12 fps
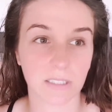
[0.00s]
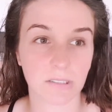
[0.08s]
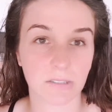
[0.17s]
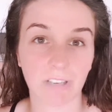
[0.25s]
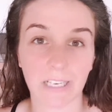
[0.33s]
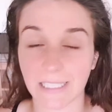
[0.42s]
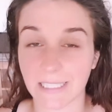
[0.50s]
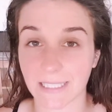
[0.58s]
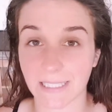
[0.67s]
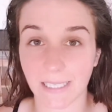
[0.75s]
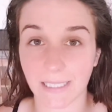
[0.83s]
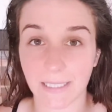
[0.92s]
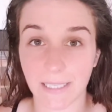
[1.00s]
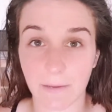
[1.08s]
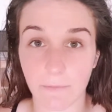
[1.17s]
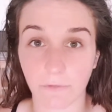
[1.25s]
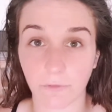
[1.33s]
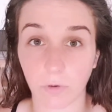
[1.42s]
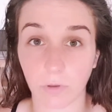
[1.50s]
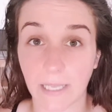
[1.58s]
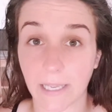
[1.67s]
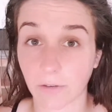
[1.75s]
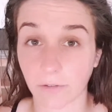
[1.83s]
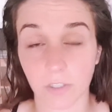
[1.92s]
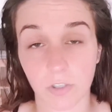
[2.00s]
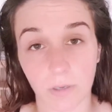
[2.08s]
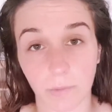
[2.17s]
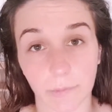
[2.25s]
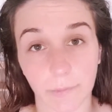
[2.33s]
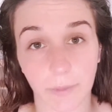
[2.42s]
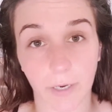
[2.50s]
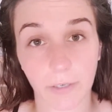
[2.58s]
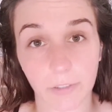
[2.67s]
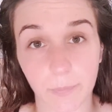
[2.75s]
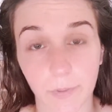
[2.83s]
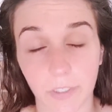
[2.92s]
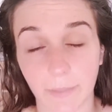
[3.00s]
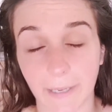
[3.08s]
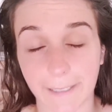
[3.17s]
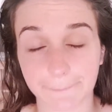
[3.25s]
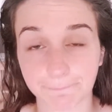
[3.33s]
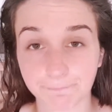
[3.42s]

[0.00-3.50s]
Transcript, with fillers: really just needed them for later in the trip when we were going to Burning Man,